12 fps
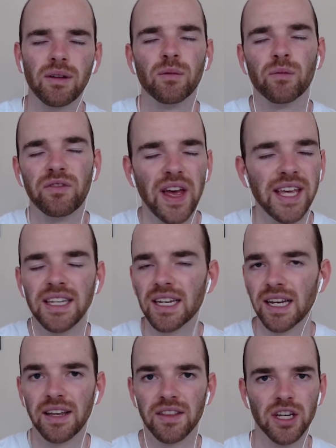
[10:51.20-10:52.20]

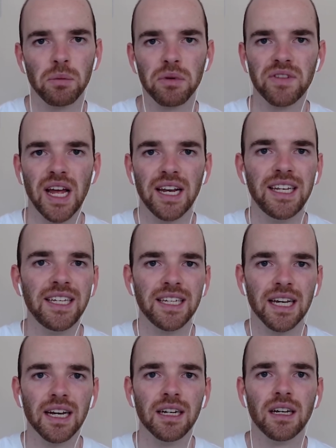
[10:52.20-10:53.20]
vaguely at the top of La
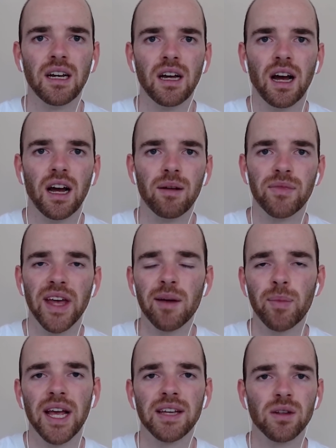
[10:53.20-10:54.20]
Liga. Their
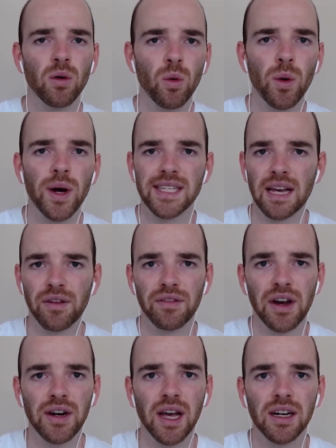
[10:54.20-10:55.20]
players always have a
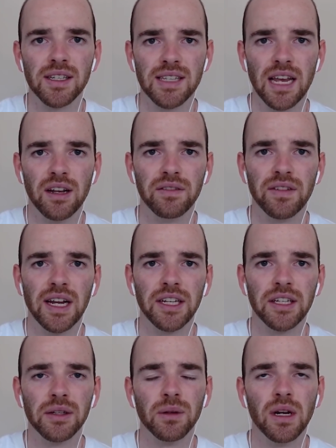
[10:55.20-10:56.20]
very high sell-on
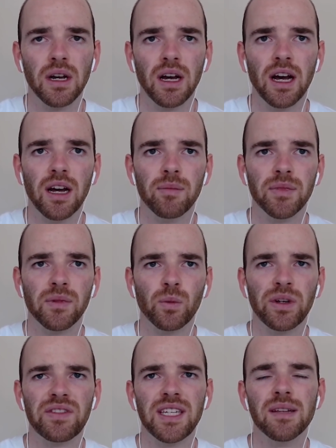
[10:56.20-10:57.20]
value.
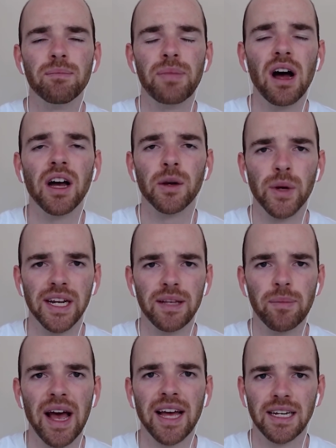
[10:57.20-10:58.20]
We've seen them buy really
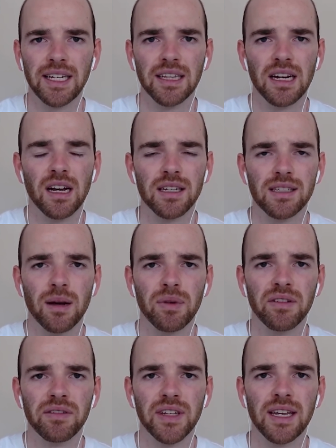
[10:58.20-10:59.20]
badly in the last
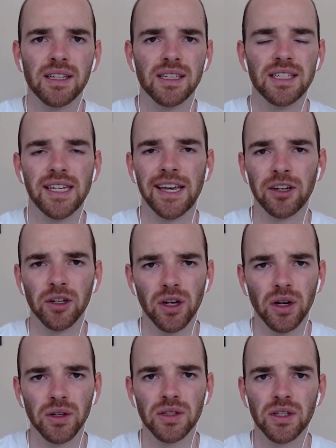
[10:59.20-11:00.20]
couple of years in Diego
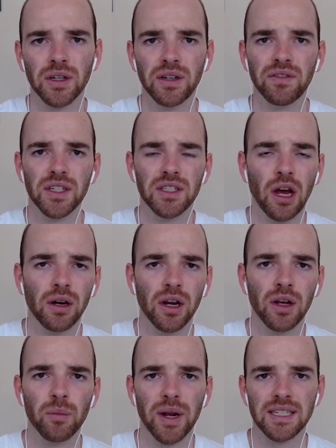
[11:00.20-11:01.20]
Costa and
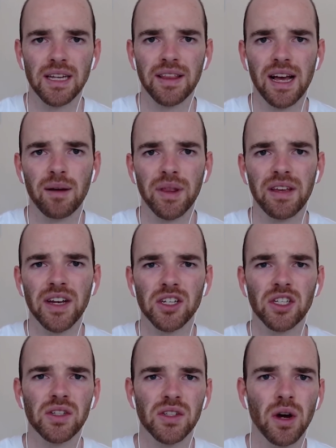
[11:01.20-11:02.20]
Vitolo and players like that, but they've
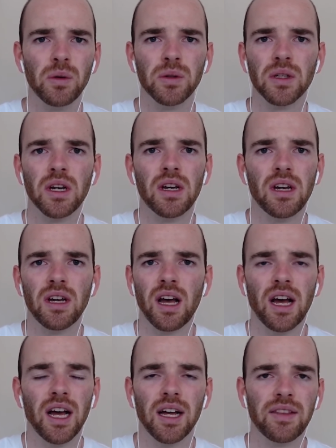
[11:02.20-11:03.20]
actually sold
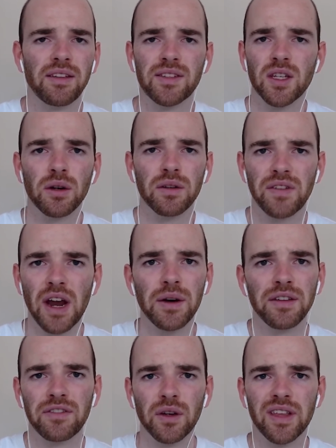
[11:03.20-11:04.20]
very
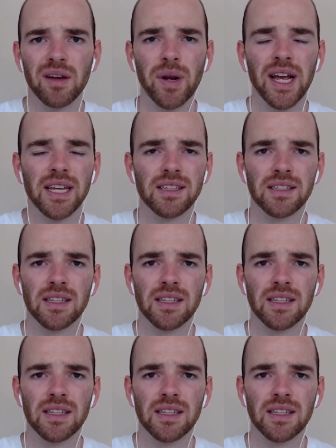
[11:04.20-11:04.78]
few of their players because